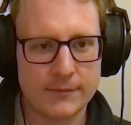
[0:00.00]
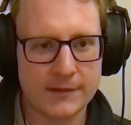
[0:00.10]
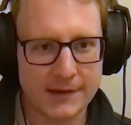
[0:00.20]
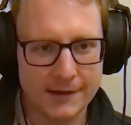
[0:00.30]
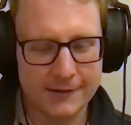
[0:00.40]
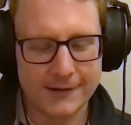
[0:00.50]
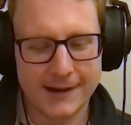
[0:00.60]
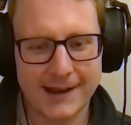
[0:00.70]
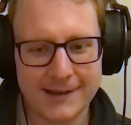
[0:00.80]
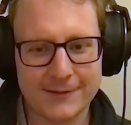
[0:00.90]
So
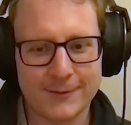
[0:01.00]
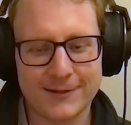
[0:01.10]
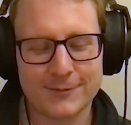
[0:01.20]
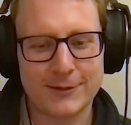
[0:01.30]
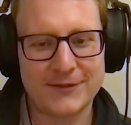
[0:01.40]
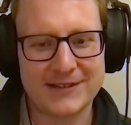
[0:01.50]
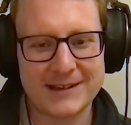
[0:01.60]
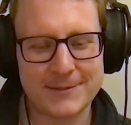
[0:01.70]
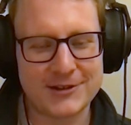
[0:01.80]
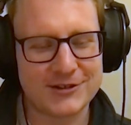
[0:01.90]
as was
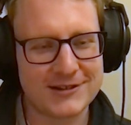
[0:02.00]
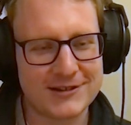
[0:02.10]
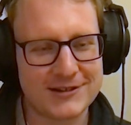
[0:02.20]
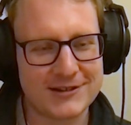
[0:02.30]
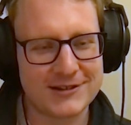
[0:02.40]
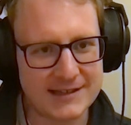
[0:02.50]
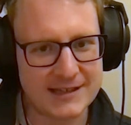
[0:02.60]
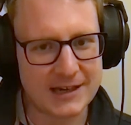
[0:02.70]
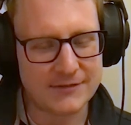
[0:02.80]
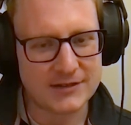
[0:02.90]
previously mentioned, I'm the
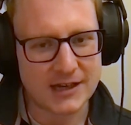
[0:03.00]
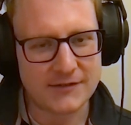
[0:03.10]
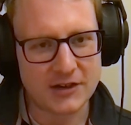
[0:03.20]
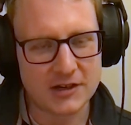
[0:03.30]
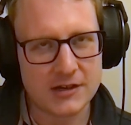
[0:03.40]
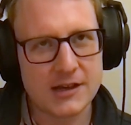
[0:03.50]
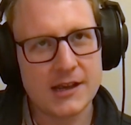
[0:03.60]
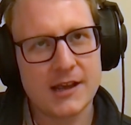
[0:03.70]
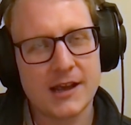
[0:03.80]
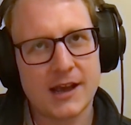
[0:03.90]
CTO for Dovu.
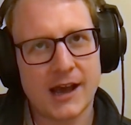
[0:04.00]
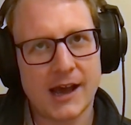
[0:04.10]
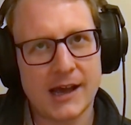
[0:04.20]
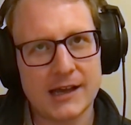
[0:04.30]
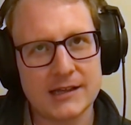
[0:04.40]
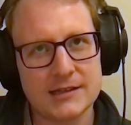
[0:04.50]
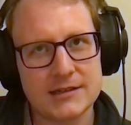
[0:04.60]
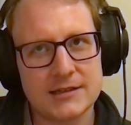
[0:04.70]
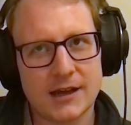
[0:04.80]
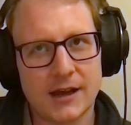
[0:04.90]

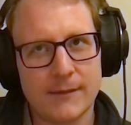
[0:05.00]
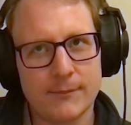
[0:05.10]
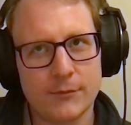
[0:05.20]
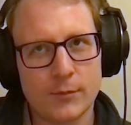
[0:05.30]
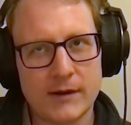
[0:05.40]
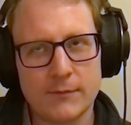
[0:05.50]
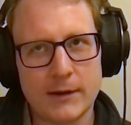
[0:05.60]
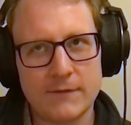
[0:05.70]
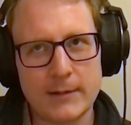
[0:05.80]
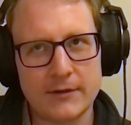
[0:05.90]
And
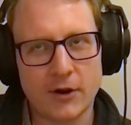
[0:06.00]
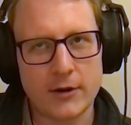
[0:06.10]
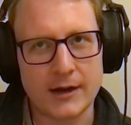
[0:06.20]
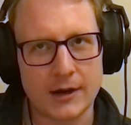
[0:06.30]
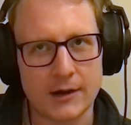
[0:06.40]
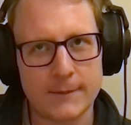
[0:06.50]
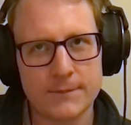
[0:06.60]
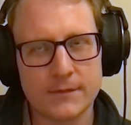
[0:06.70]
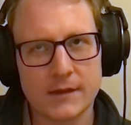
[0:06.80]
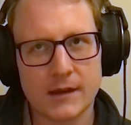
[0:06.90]
we've been growing a
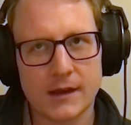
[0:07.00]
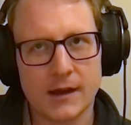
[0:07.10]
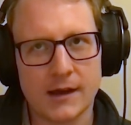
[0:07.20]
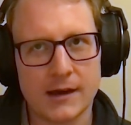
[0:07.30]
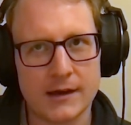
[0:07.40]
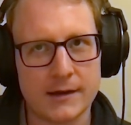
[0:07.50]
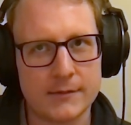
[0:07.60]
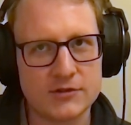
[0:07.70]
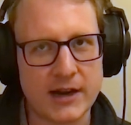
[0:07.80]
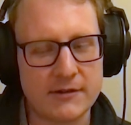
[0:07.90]
lot.
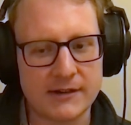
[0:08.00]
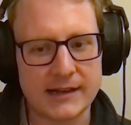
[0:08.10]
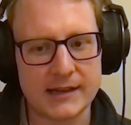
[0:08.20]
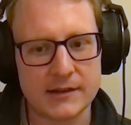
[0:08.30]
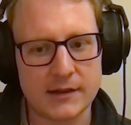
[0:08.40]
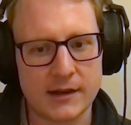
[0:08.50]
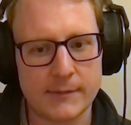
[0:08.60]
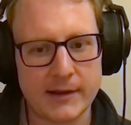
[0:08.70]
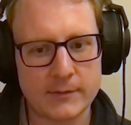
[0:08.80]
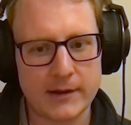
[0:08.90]
Generally,
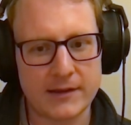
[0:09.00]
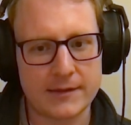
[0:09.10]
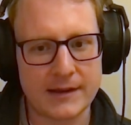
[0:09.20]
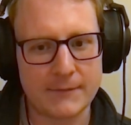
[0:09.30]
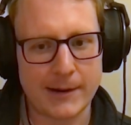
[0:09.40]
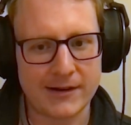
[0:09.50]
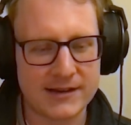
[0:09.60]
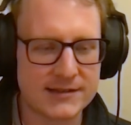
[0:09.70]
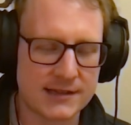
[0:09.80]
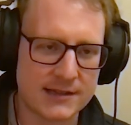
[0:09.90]
the best way you can think about
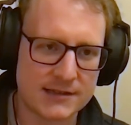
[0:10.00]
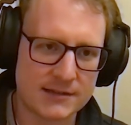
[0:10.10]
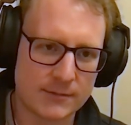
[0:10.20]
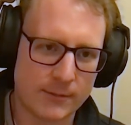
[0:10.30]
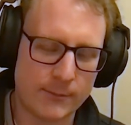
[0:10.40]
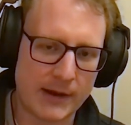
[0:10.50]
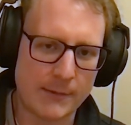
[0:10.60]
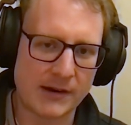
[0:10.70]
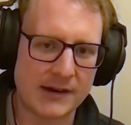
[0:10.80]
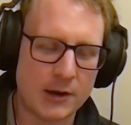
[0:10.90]
us is
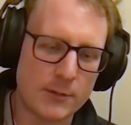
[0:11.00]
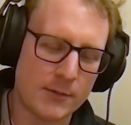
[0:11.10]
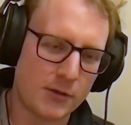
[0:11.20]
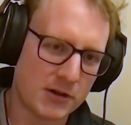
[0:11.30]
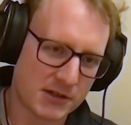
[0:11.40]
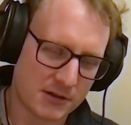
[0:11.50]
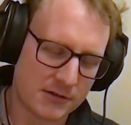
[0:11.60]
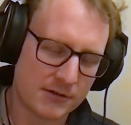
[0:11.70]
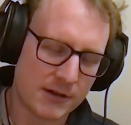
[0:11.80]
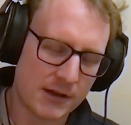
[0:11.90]
becoming an open
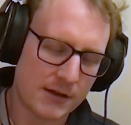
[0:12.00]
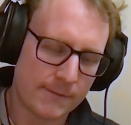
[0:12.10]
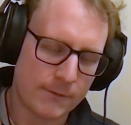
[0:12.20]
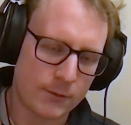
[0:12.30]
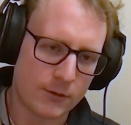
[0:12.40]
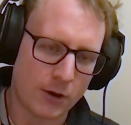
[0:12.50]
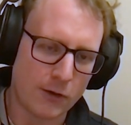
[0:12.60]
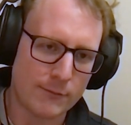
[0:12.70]
protocol for